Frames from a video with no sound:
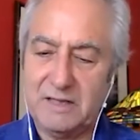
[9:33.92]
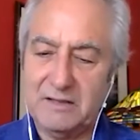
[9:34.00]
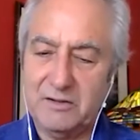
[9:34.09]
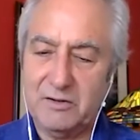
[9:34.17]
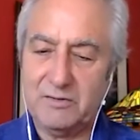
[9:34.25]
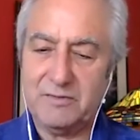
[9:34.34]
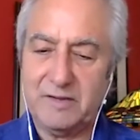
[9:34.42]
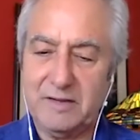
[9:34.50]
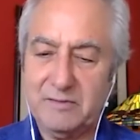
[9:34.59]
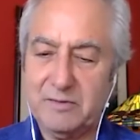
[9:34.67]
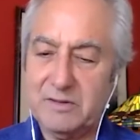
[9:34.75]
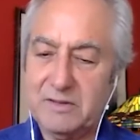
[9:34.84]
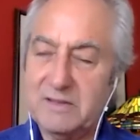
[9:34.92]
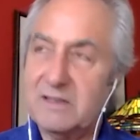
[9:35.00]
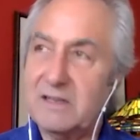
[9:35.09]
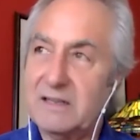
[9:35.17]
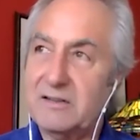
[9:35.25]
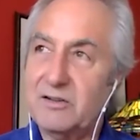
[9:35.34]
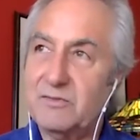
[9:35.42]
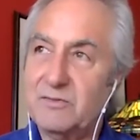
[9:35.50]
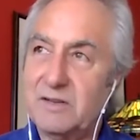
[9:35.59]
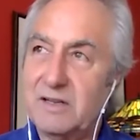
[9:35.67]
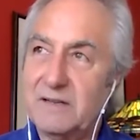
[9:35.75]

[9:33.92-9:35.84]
in your favor and you've